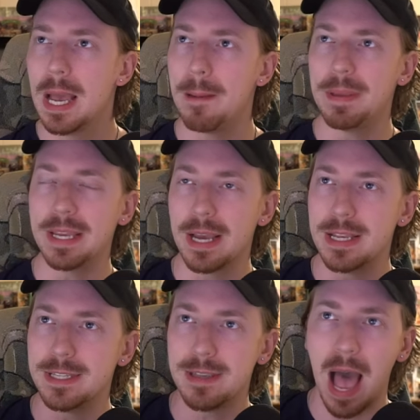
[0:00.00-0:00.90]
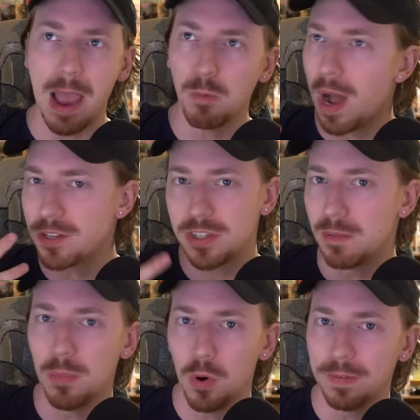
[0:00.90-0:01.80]
uh, because I watched the
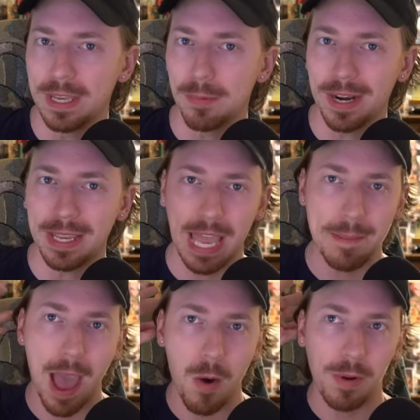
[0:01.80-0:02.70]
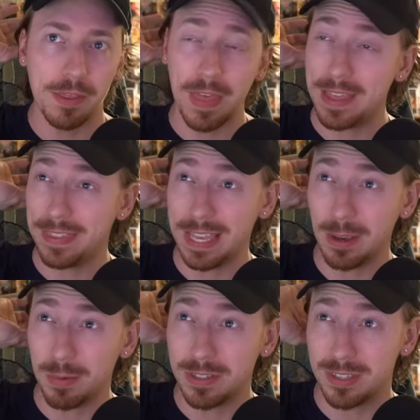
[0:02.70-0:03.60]
movie when it came out with, I think
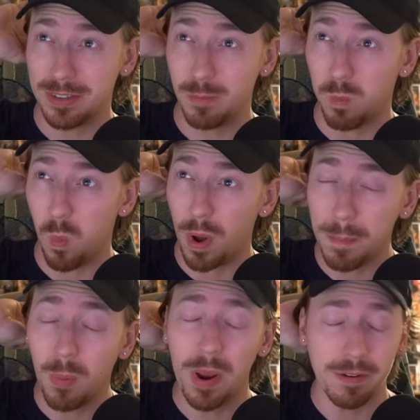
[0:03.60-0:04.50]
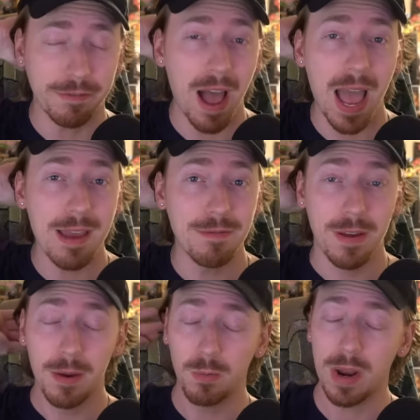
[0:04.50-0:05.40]
it was 1.5
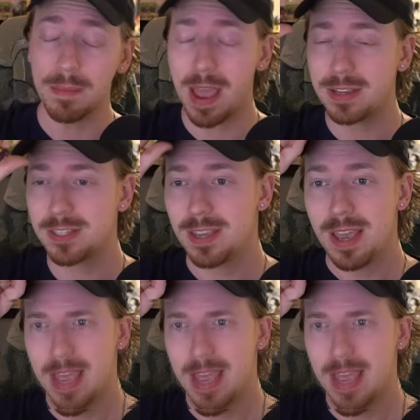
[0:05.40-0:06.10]
remix.